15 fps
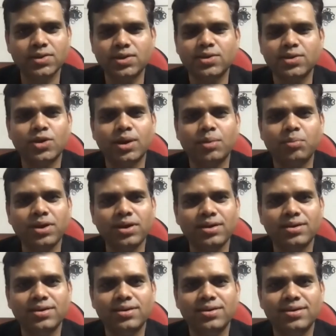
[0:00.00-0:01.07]
are saying not happy.
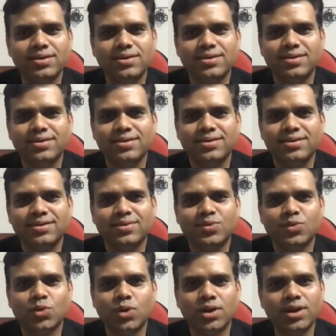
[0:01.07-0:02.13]

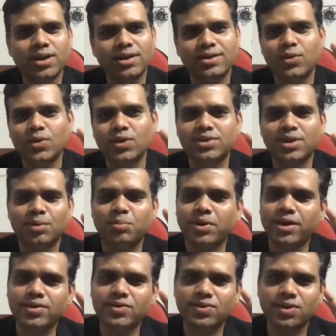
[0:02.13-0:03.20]
Yeah. So only
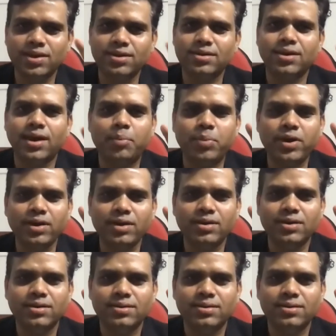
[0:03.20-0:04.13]
Sarba is saying happy.